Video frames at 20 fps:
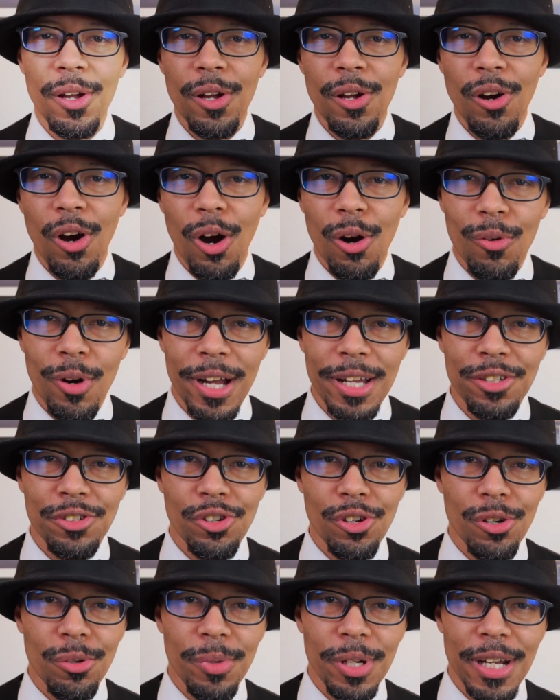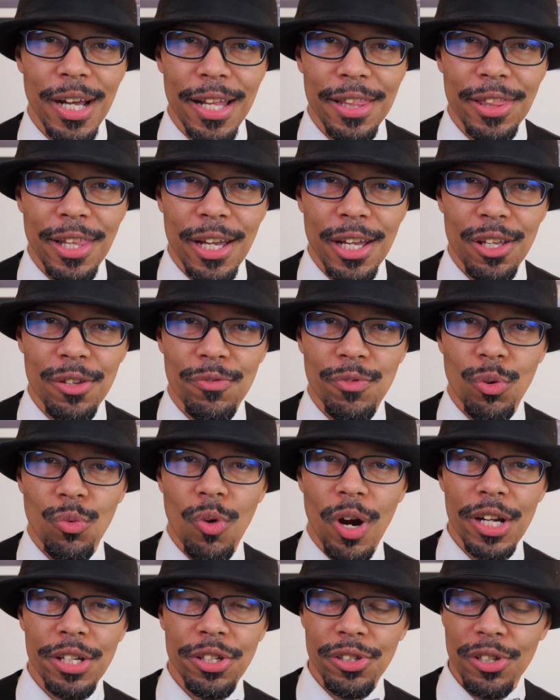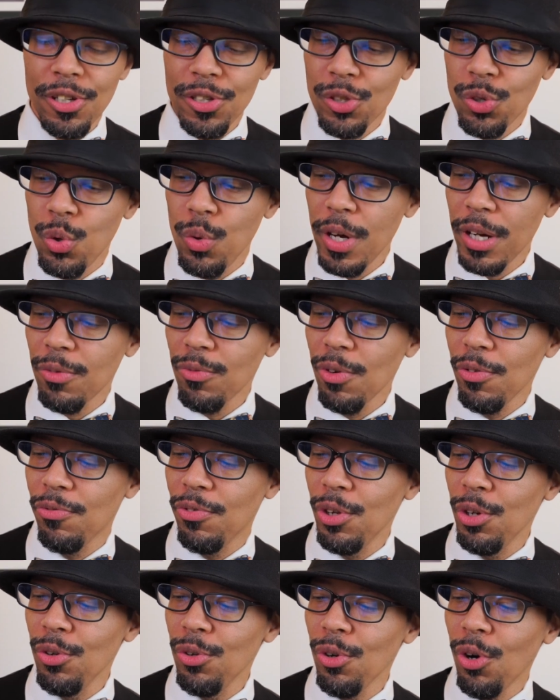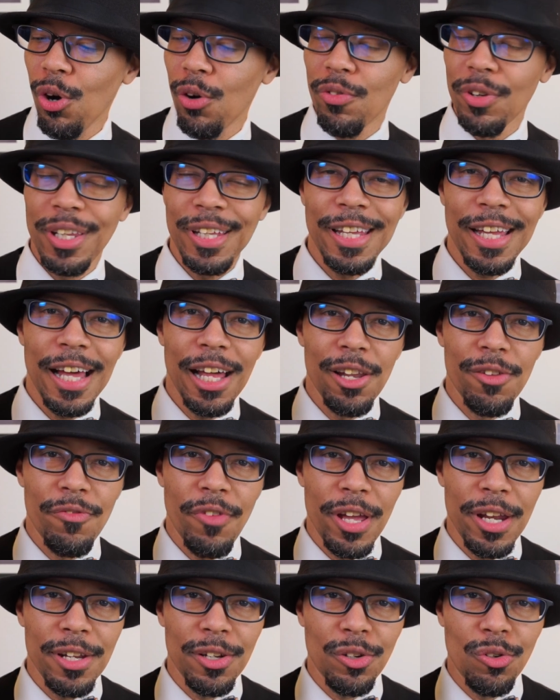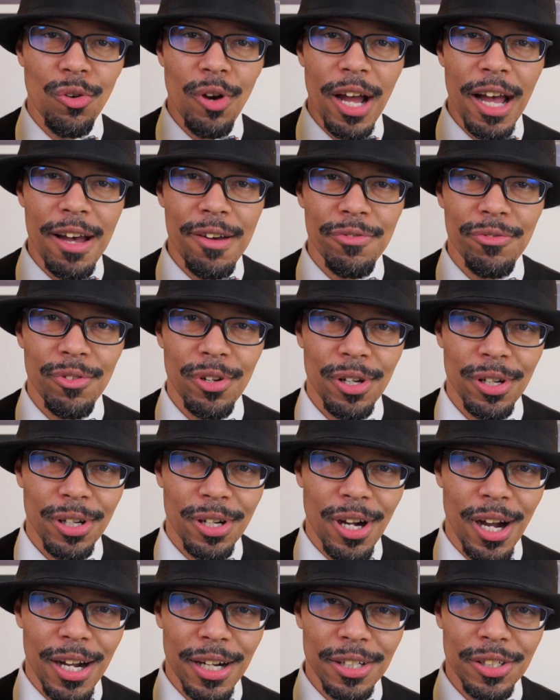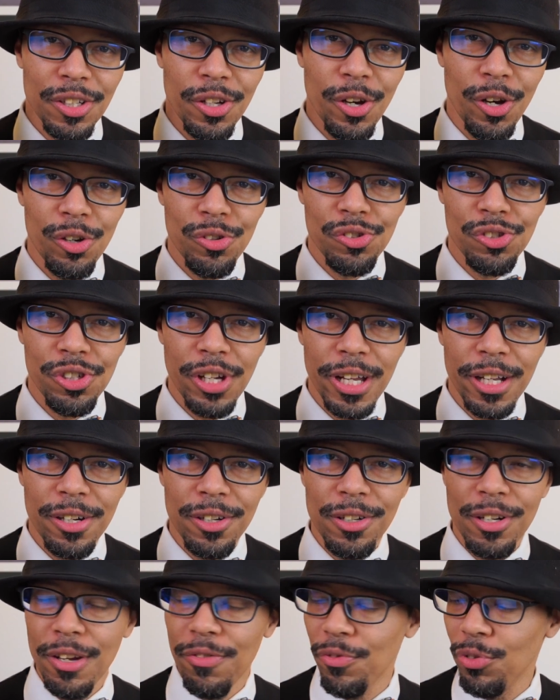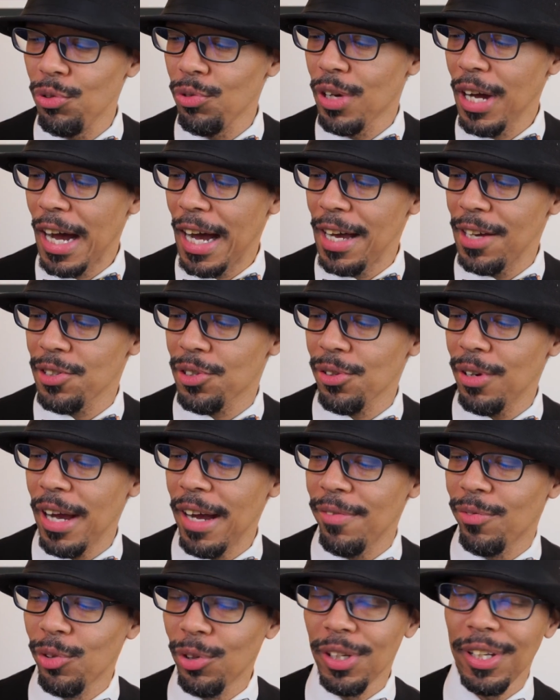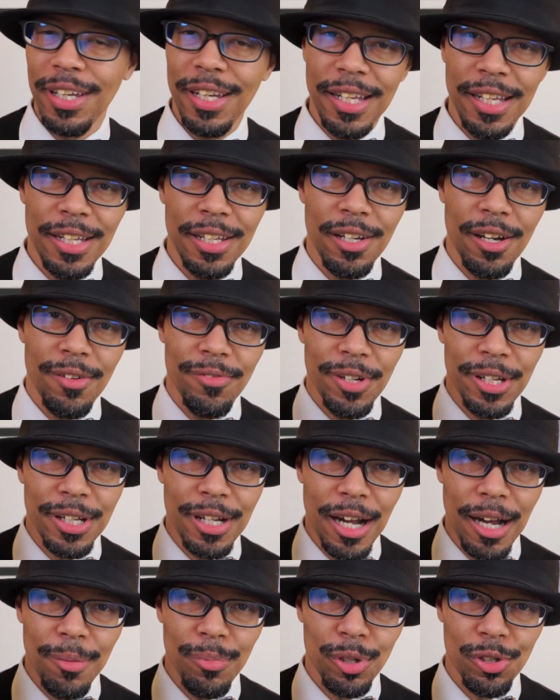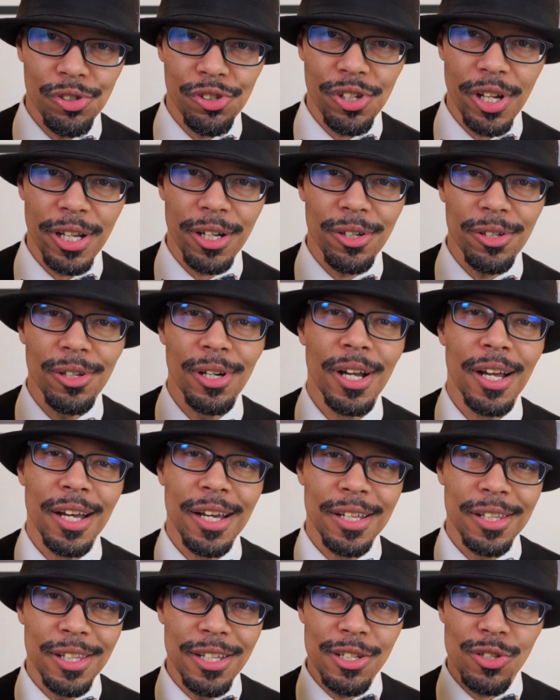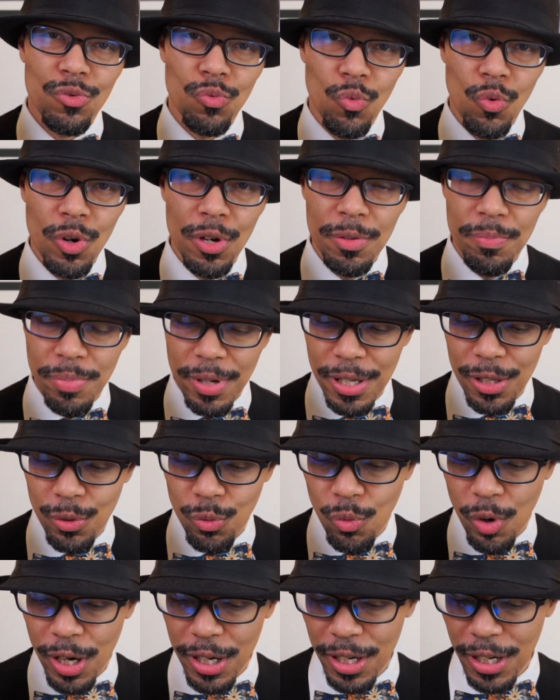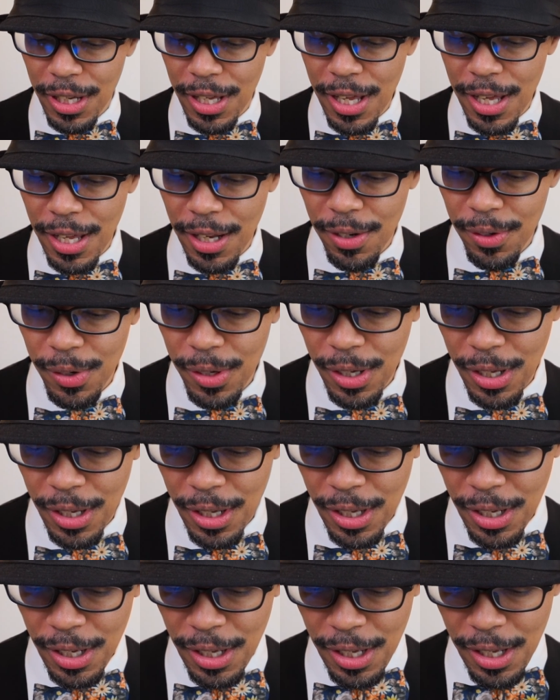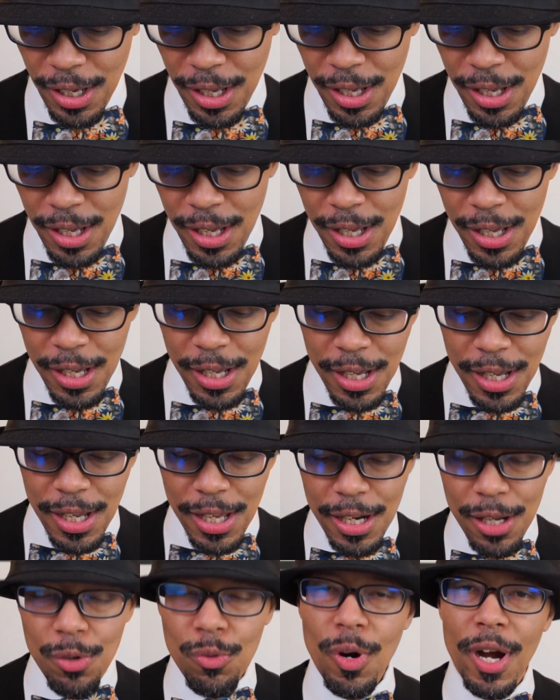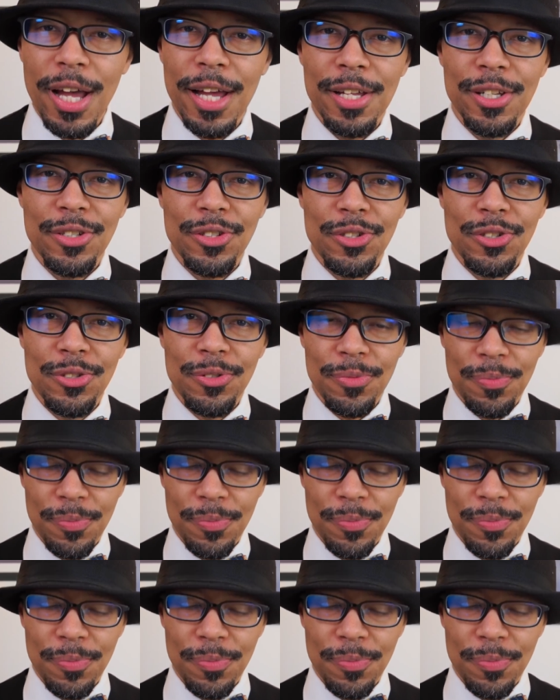All right, gentlemen, I thank you for watching this quick review over the Elevated Craft cocktail shaker. If you guys are ever in need of a cobbler shaker, this would be the one to get. Anyways,